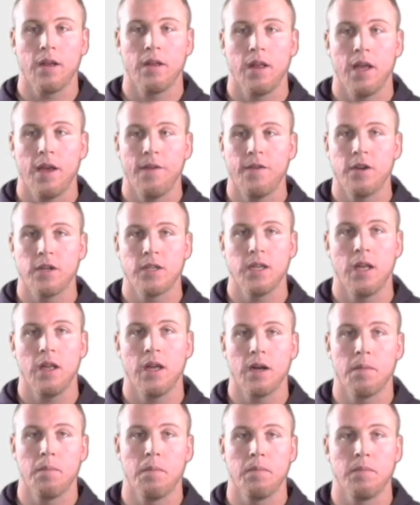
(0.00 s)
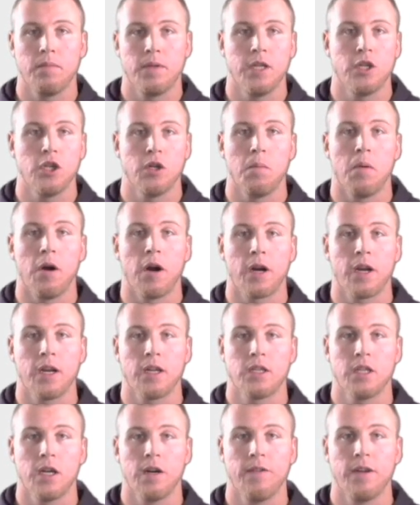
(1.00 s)
if you're selling a digital marketing
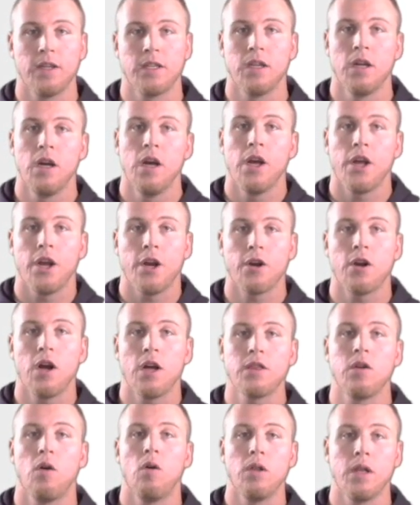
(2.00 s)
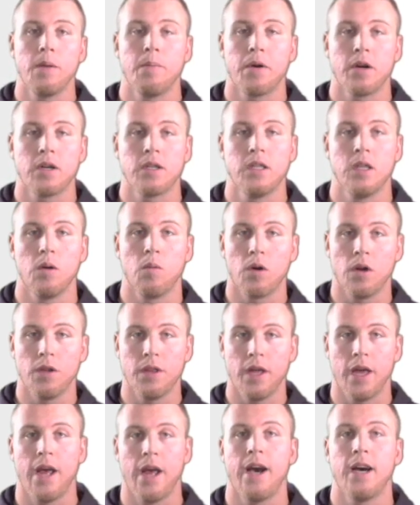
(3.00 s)
service, you're not the only person in the
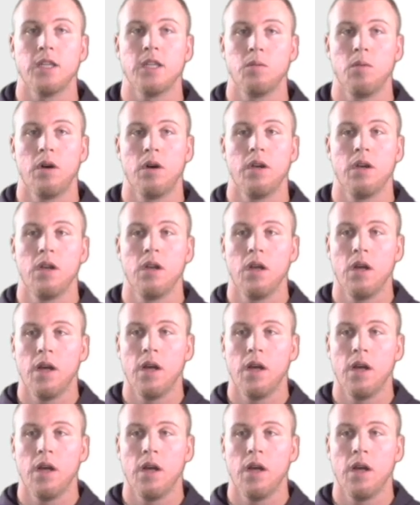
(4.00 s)
world that has one,